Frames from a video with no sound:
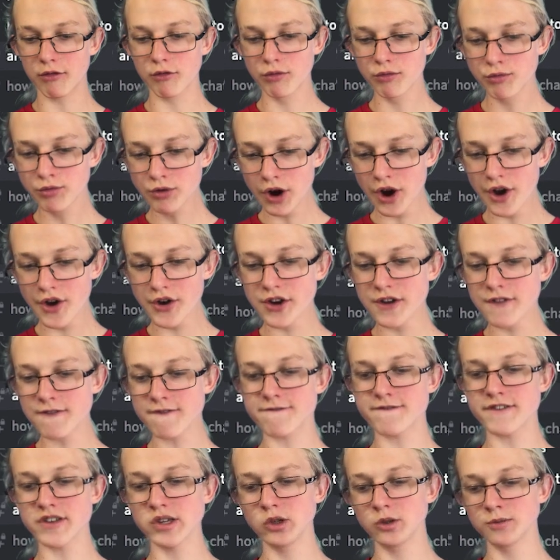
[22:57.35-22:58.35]
Ronan
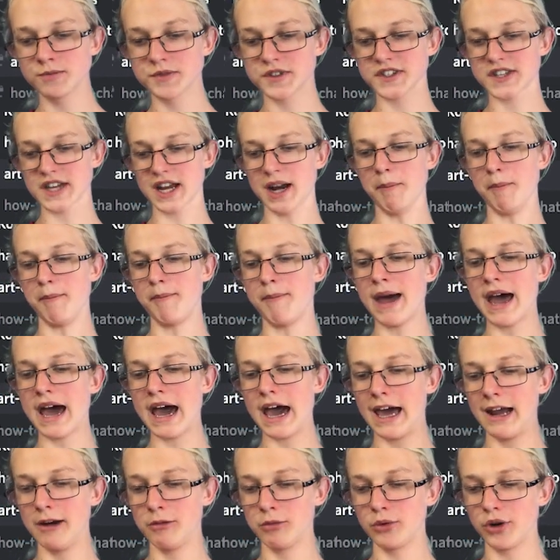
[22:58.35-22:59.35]
Films said a
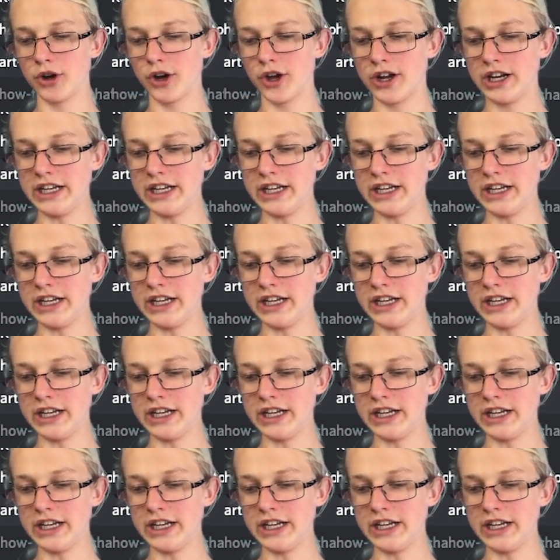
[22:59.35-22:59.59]
bad word.